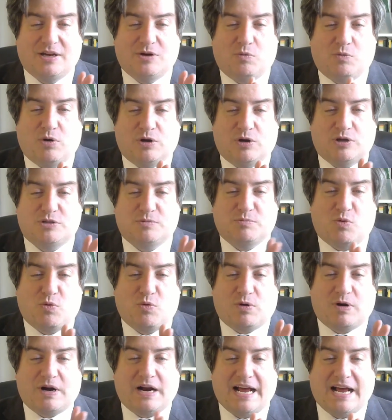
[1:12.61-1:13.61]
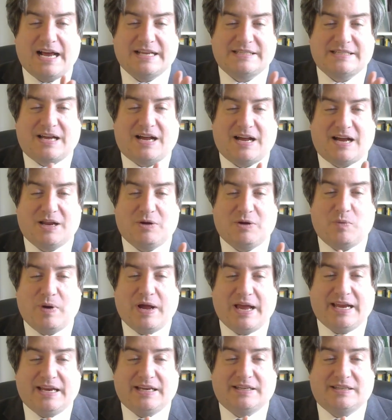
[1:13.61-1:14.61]
Once more as I
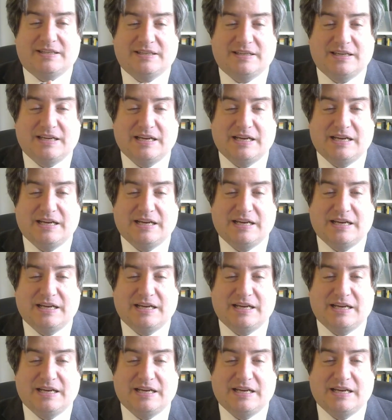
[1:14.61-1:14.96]
wait